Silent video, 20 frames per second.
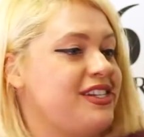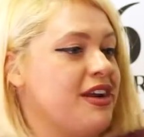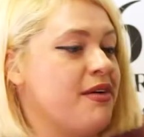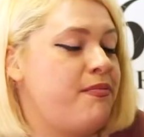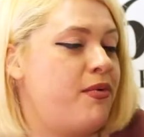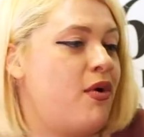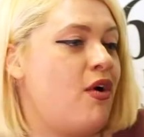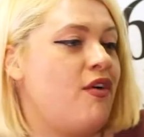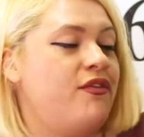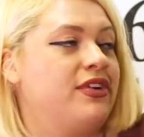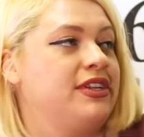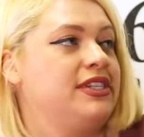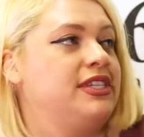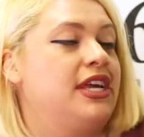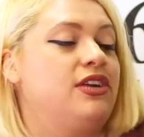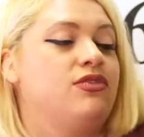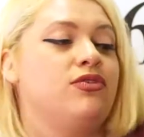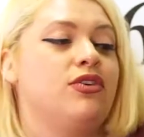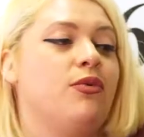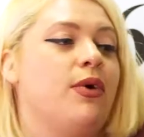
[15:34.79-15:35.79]
jump off and
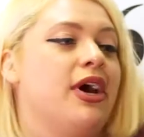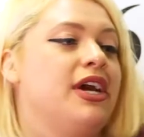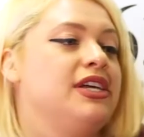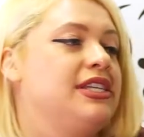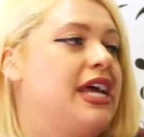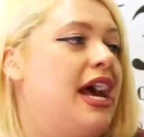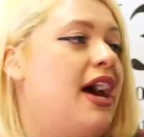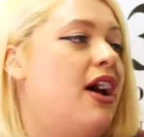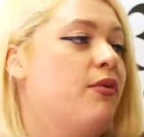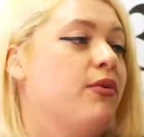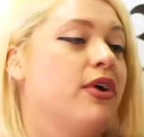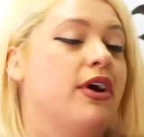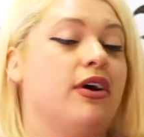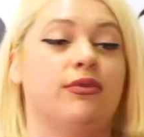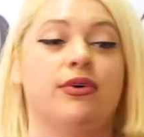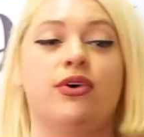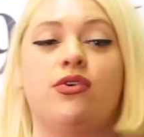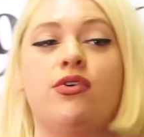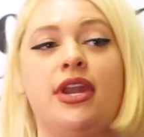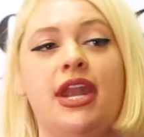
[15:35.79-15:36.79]
say, you know what, it's at work,
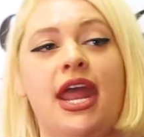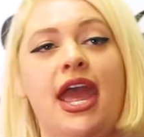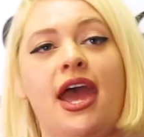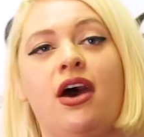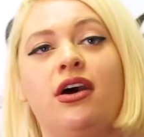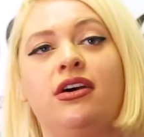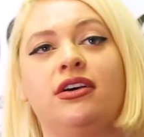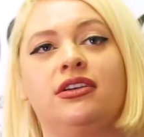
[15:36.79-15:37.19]
we're going now.